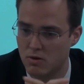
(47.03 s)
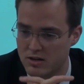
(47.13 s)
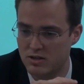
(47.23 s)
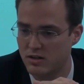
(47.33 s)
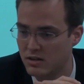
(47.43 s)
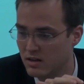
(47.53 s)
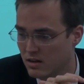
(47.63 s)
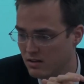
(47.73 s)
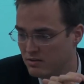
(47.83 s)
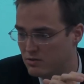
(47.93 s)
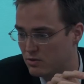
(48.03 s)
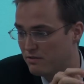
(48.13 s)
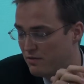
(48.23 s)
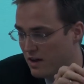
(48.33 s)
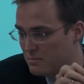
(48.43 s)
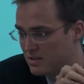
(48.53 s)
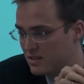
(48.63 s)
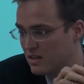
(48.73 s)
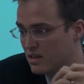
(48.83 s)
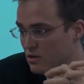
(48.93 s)
Russia sort of
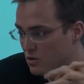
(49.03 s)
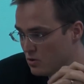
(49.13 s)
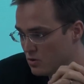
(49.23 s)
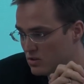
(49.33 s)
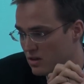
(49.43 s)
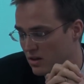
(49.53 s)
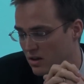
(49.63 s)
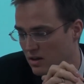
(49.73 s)
famously used